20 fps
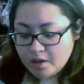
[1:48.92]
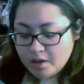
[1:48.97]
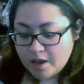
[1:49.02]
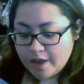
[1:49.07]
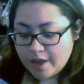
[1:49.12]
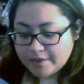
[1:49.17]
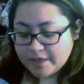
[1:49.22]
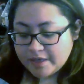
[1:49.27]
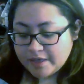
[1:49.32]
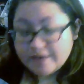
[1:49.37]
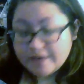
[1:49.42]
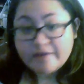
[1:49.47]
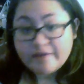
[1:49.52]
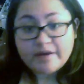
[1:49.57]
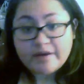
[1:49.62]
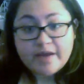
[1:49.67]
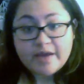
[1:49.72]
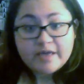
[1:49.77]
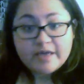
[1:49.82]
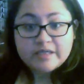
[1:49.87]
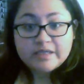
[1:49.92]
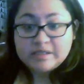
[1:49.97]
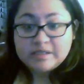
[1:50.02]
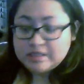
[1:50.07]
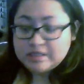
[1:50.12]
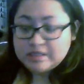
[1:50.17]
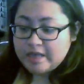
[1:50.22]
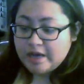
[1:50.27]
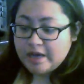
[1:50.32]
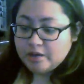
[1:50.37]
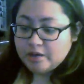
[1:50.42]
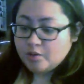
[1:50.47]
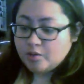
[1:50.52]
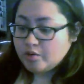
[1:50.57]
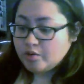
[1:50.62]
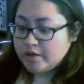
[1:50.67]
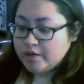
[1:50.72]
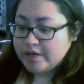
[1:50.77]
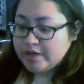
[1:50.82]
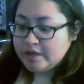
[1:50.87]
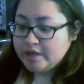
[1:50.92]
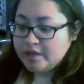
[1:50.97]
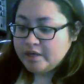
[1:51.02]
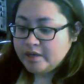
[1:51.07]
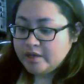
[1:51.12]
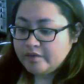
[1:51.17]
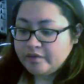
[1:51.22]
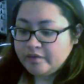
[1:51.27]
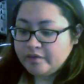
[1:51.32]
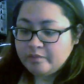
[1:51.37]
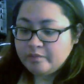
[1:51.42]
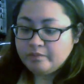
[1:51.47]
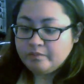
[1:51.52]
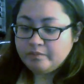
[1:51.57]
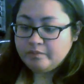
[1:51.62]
And then in the next category, in the